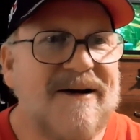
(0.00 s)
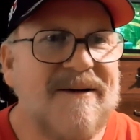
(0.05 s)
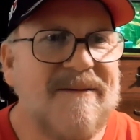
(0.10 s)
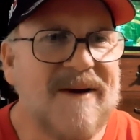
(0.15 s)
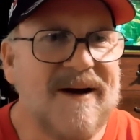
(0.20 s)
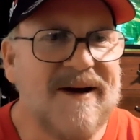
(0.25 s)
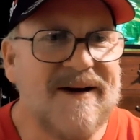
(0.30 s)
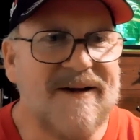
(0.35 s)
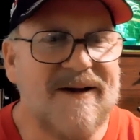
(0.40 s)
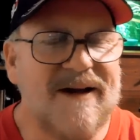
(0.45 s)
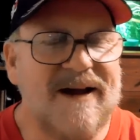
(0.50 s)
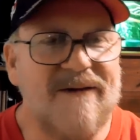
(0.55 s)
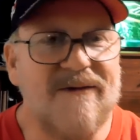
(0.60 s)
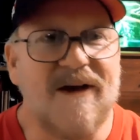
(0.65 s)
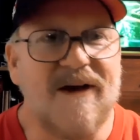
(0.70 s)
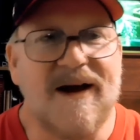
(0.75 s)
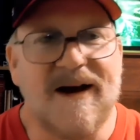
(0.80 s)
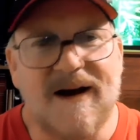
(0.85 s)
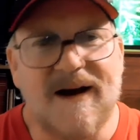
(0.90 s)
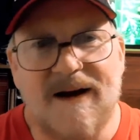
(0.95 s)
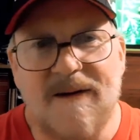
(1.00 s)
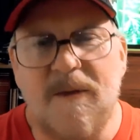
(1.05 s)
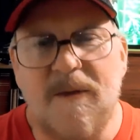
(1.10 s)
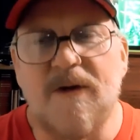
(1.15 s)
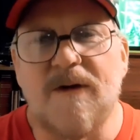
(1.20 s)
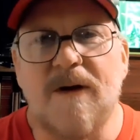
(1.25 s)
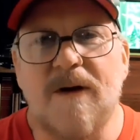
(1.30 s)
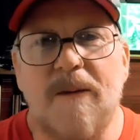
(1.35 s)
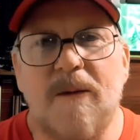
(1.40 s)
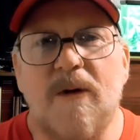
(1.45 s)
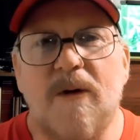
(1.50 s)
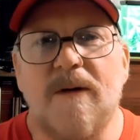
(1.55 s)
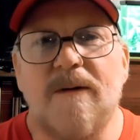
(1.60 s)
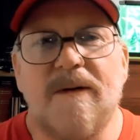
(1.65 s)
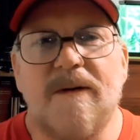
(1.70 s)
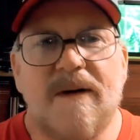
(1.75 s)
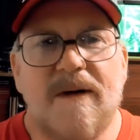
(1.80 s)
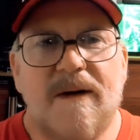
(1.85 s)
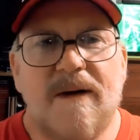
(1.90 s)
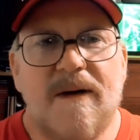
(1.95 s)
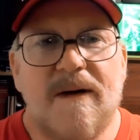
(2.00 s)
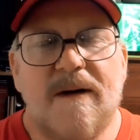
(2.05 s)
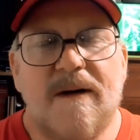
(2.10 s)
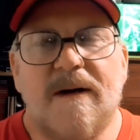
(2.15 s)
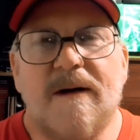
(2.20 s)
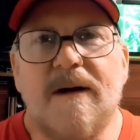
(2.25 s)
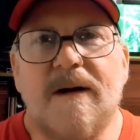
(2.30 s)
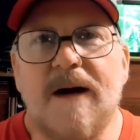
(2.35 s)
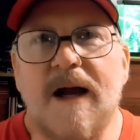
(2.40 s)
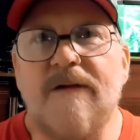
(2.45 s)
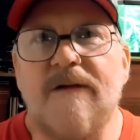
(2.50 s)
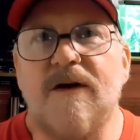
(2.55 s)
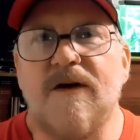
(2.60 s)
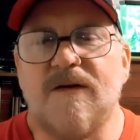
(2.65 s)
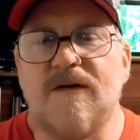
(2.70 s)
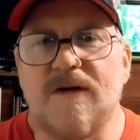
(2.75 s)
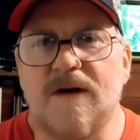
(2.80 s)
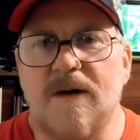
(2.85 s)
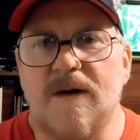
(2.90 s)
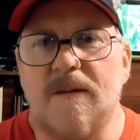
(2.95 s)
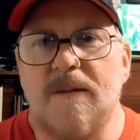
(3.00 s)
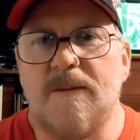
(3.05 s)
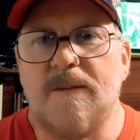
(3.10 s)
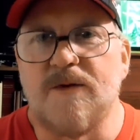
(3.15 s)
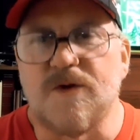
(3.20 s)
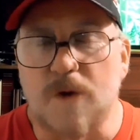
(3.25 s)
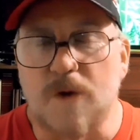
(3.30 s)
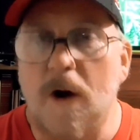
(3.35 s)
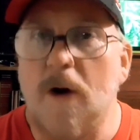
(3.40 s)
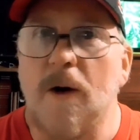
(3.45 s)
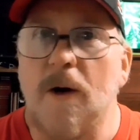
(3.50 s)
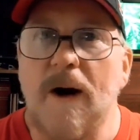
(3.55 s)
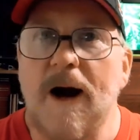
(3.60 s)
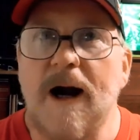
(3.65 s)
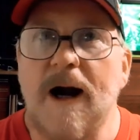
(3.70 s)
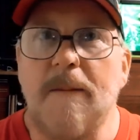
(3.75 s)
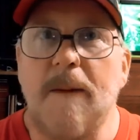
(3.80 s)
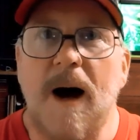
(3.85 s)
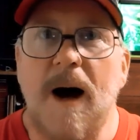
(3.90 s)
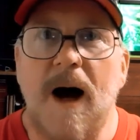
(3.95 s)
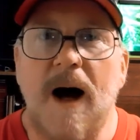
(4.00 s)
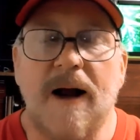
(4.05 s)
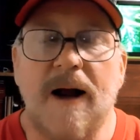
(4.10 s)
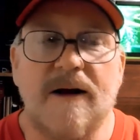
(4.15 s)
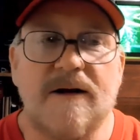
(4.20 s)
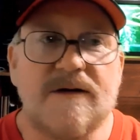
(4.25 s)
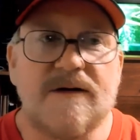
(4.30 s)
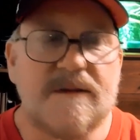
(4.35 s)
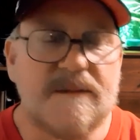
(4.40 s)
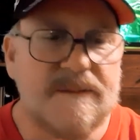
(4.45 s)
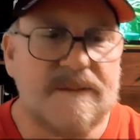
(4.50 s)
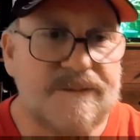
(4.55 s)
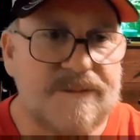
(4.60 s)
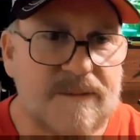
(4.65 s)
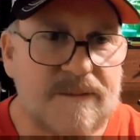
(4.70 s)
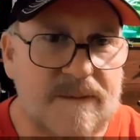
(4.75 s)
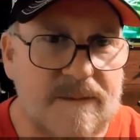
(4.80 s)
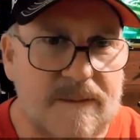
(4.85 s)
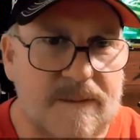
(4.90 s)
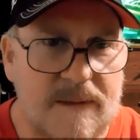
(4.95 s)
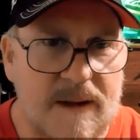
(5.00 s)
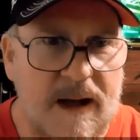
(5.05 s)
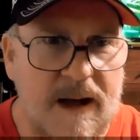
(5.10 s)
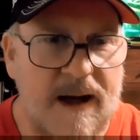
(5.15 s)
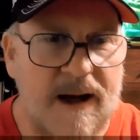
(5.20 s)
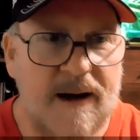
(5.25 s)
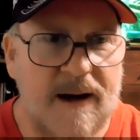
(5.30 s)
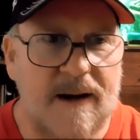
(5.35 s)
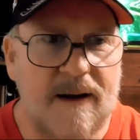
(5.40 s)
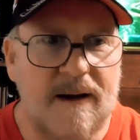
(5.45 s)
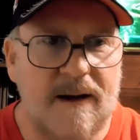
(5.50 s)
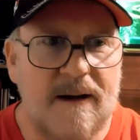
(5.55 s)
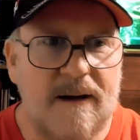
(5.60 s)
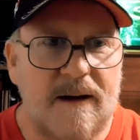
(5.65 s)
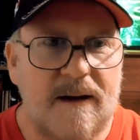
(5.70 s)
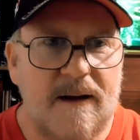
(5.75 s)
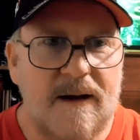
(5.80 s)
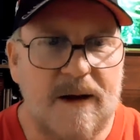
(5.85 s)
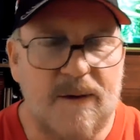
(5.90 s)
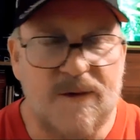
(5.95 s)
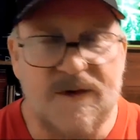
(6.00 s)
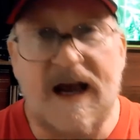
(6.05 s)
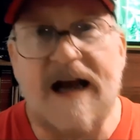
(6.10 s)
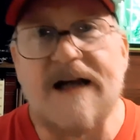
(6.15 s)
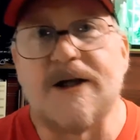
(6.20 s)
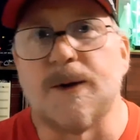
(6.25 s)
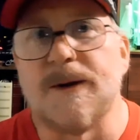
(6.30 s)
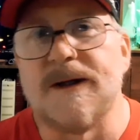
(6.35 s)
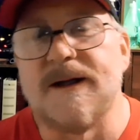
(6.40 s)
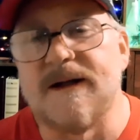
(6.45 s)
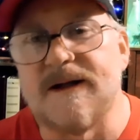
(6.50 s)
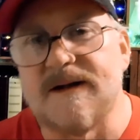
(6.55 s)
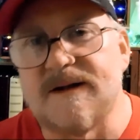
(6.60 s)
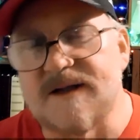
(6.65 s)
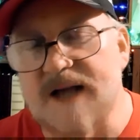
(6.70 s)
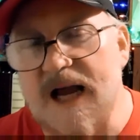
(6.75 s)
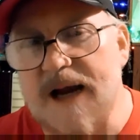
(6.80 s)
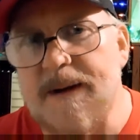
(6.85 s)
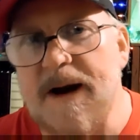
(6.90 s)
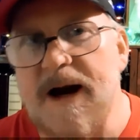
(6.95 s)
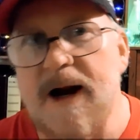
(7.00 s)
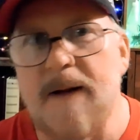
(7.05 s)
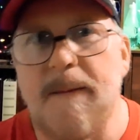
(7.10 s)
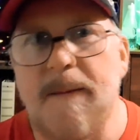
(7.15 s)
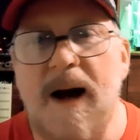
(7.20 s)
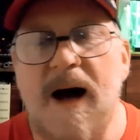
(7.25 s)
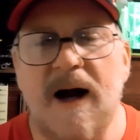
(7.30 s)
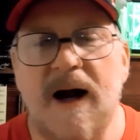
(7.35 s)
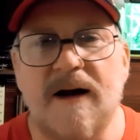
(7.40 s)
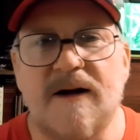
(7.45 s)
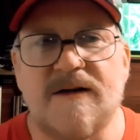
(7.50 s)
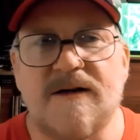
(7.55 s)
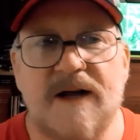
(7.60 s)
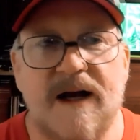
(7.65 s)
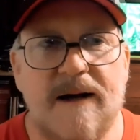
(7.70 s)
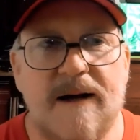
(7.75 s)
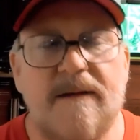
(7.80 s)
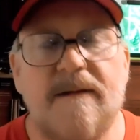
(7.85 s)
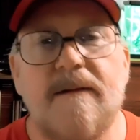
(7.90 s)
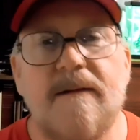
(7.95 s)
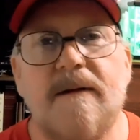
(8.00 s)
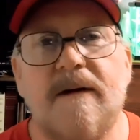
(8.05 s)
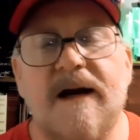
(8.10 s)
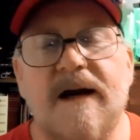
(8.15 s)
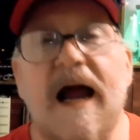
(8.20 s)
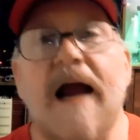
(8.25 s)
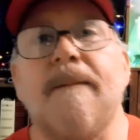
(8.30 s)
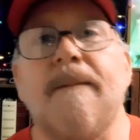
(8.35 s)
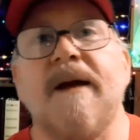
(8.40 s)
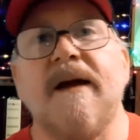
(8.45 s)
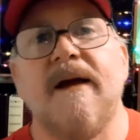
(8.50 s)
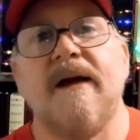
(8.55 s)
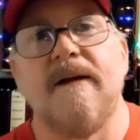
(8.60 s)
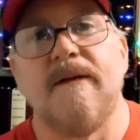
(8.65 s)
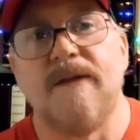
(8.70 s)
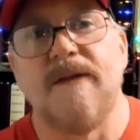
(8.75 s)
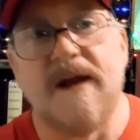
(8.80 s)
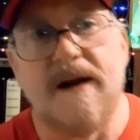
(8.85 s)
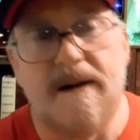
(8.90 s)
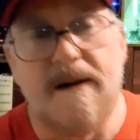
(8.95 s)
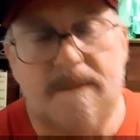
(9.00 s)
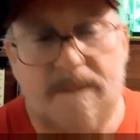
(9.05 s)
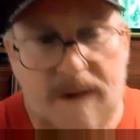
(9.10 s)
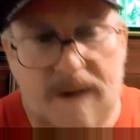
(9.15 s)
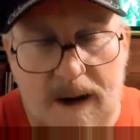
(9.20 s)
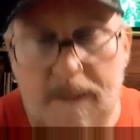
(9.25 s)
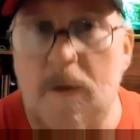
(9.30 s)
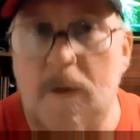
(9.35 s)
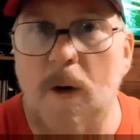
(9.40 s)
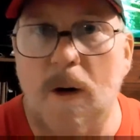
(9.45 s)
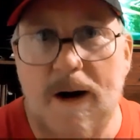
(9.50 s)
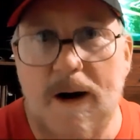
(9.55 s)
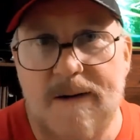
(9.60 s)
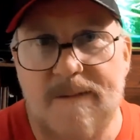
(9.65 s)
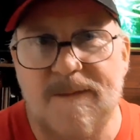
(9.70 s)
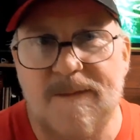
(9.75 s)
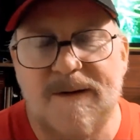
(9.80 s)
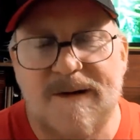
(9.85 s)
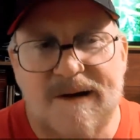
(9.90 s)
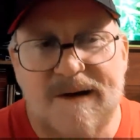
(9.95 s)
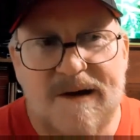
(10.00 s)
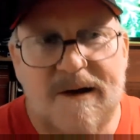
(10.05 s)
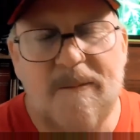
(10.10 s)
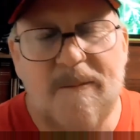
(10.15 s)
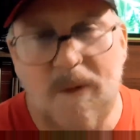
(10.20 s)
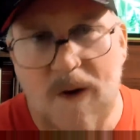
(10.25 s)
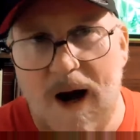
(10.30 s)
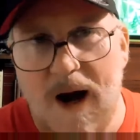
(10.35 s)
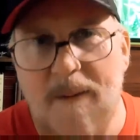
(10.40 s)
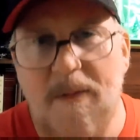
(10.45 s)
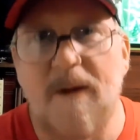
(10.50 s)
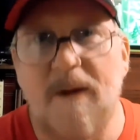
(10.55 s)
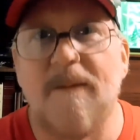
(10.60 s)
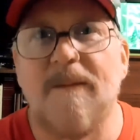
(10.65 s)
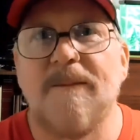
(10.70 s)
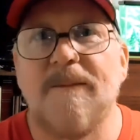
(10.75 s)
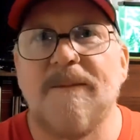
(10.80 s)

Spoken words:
And he's like, I'm gonna give you some stronger antibiotics. And it was actually the same antibiotics that gave me the hemorrhoid problem